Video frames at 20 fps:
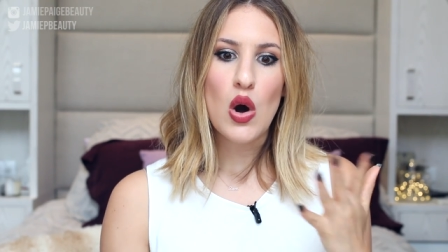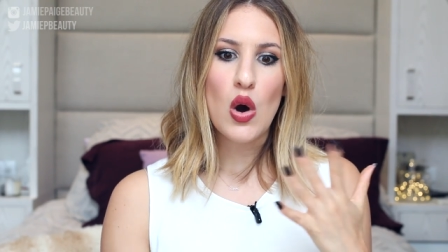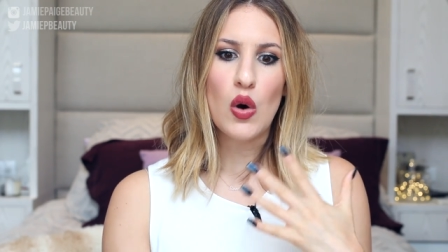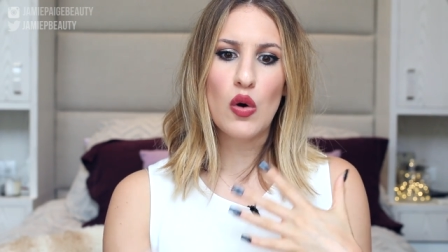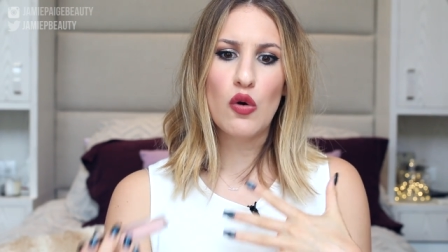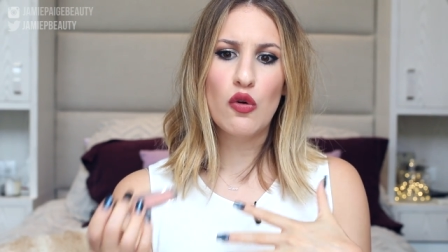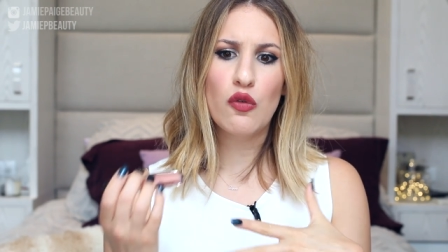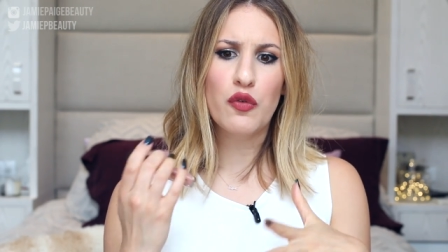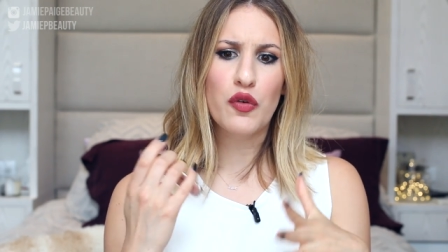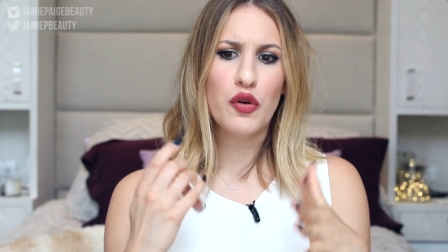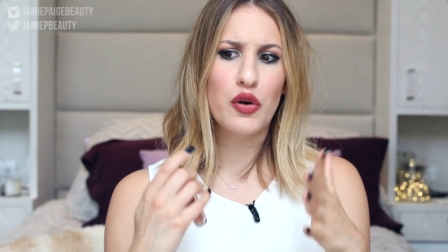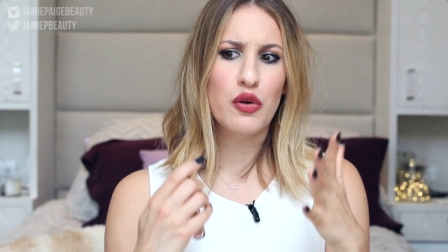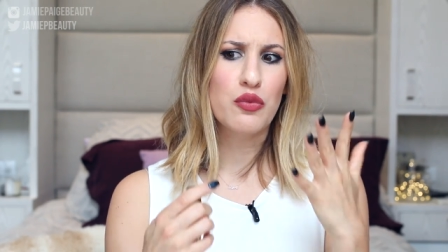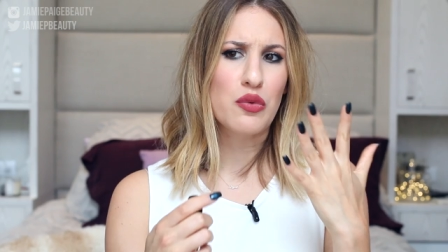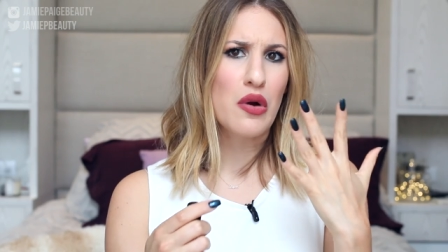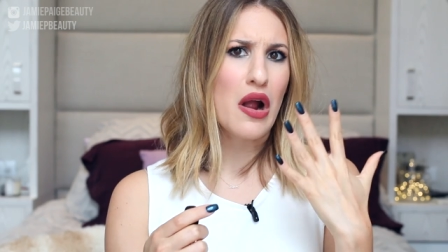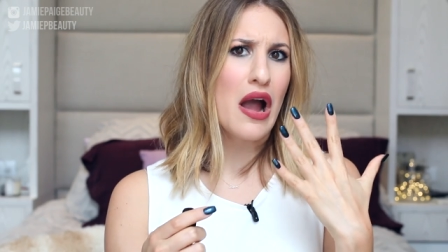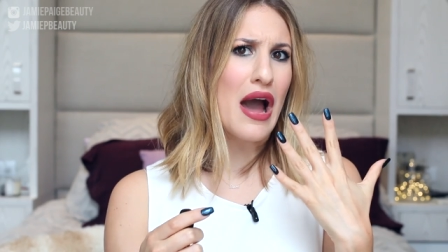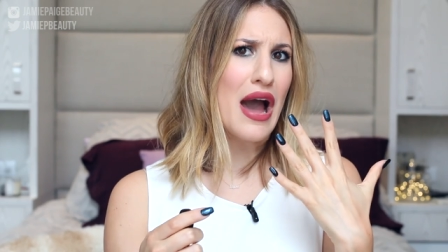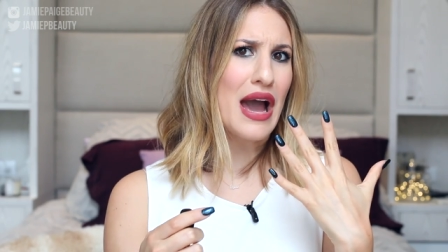
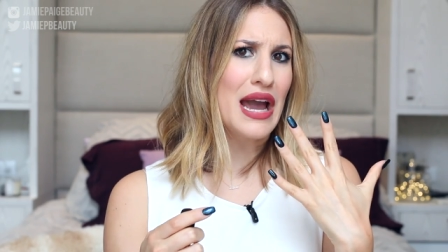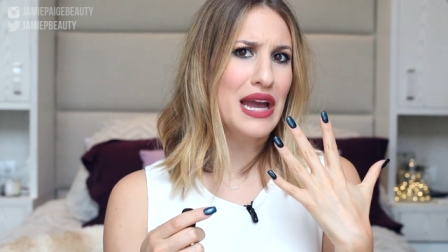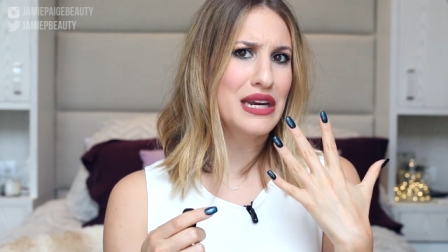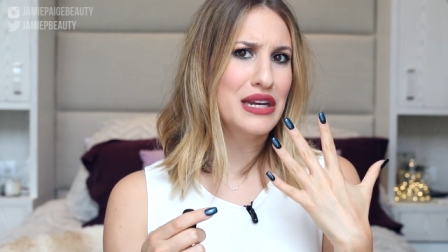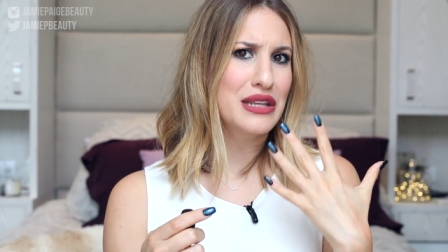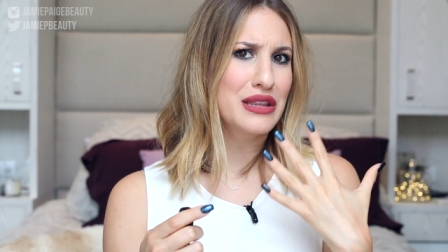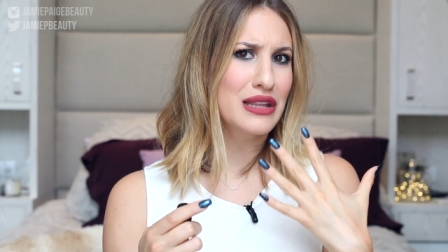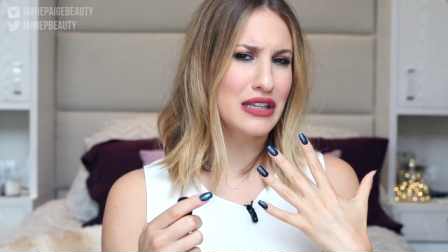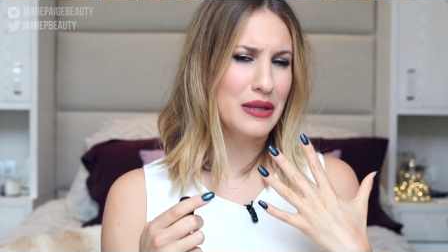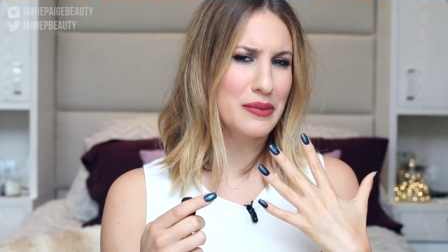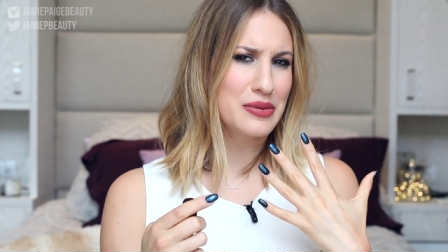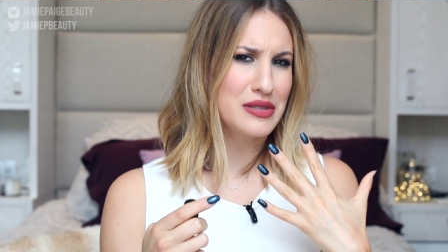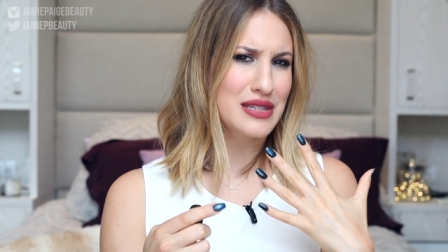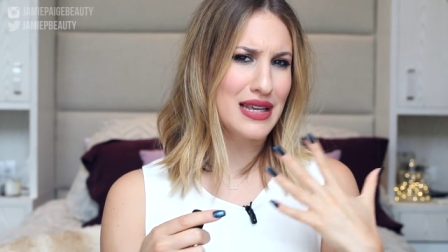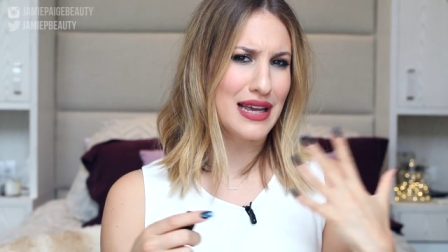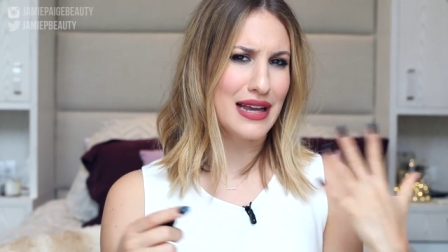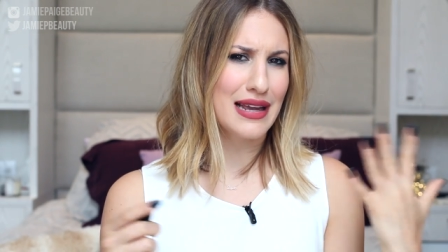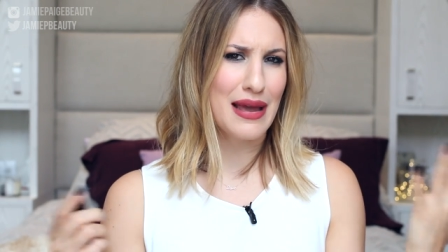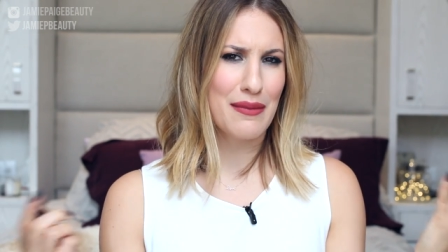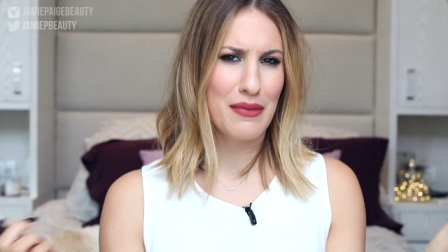override the
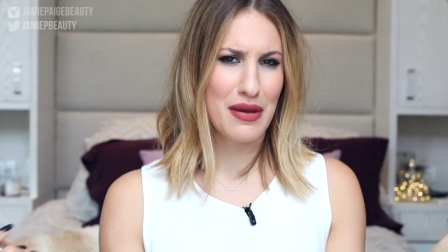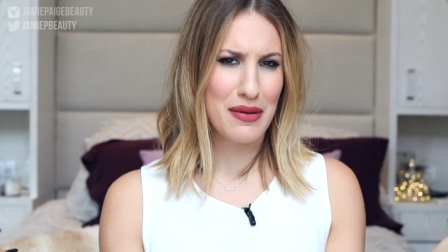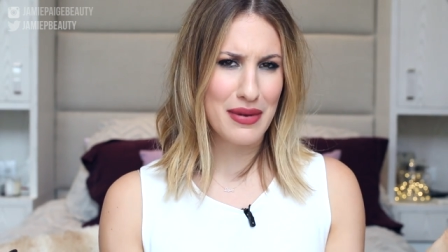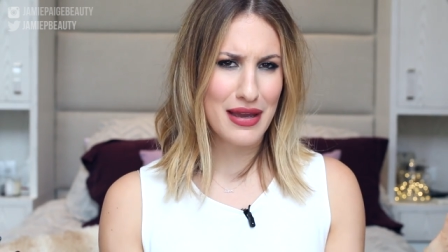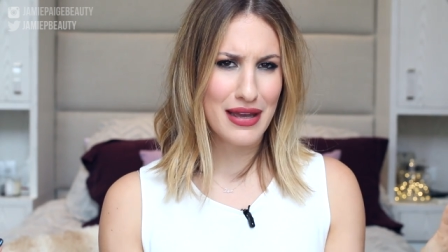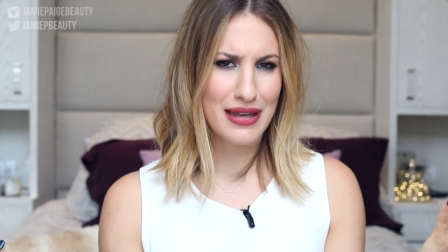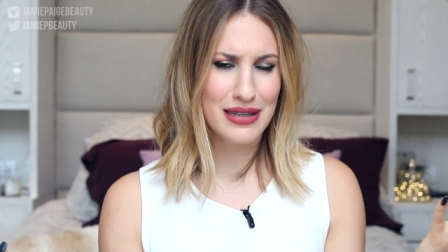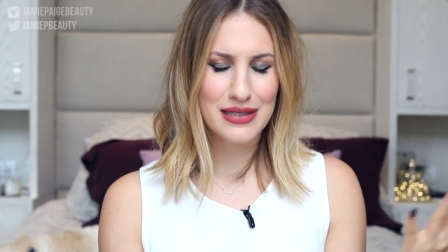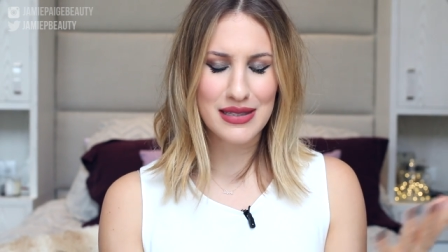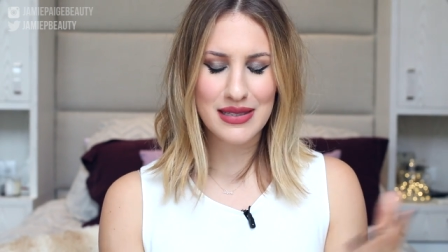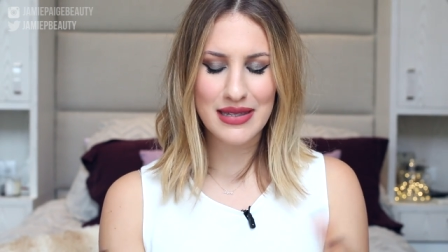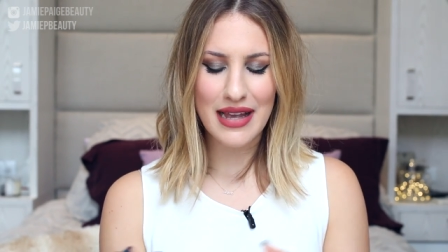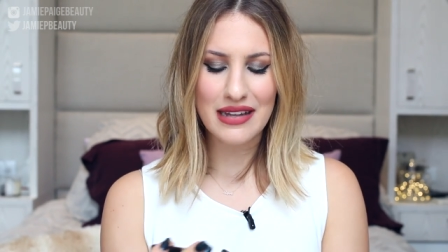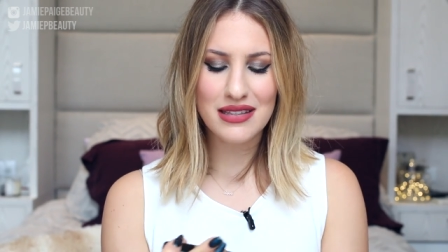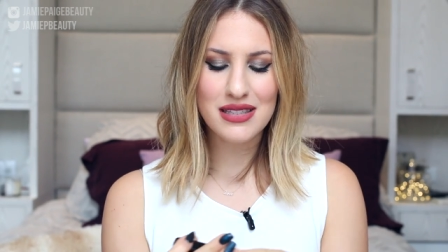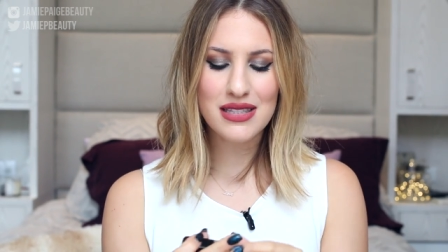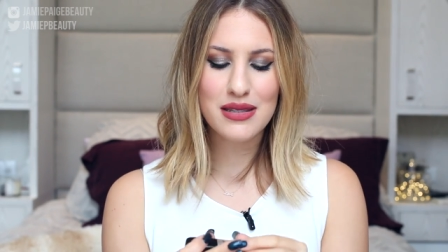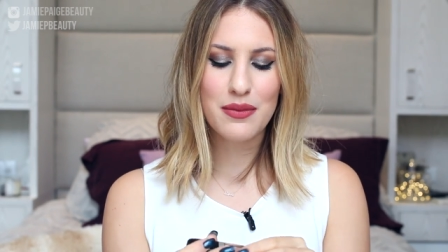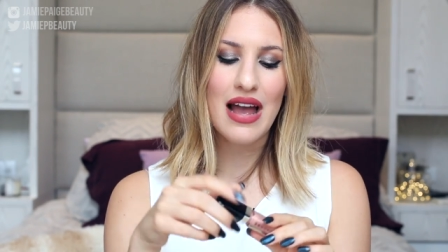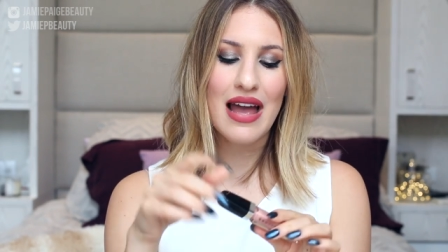lipstick. Am I making
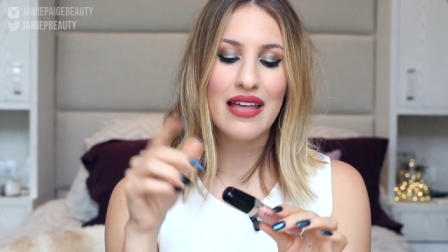sense?